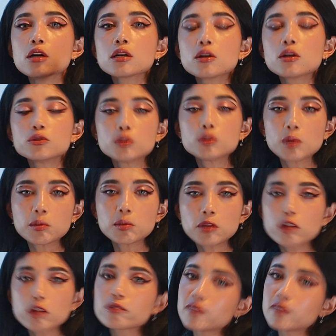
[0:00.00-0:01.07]
go to my
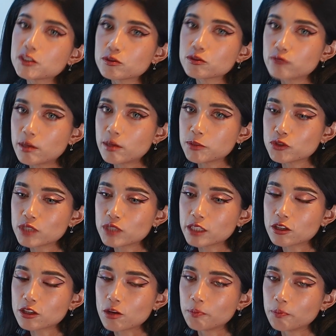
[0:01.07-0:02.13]
blog, fashion fab news
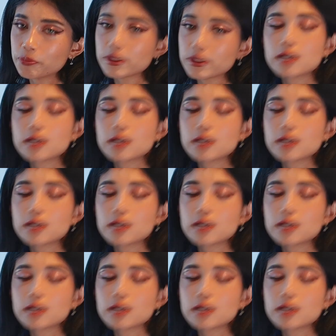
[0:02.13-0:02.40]
dot com.